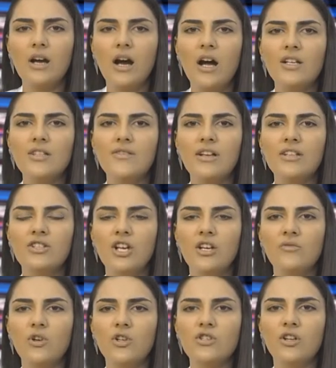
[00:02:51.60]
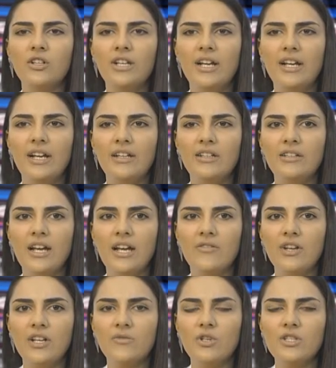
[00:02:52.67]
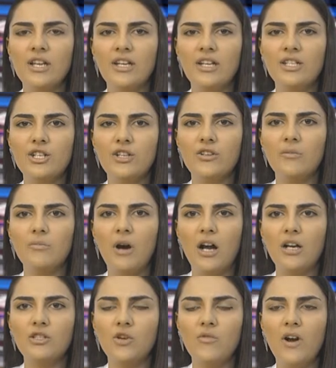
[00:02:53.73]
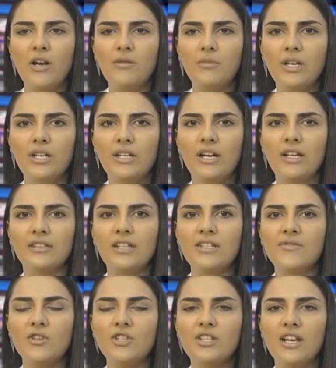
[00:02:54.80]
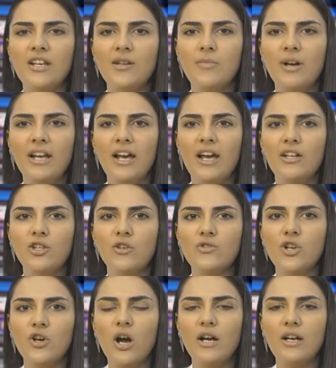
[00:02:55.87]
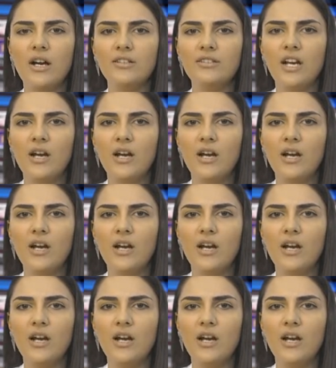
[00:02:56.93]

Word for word: was not an enclave, it was an integral part of Armenia. This was stated by the head of Shoghakat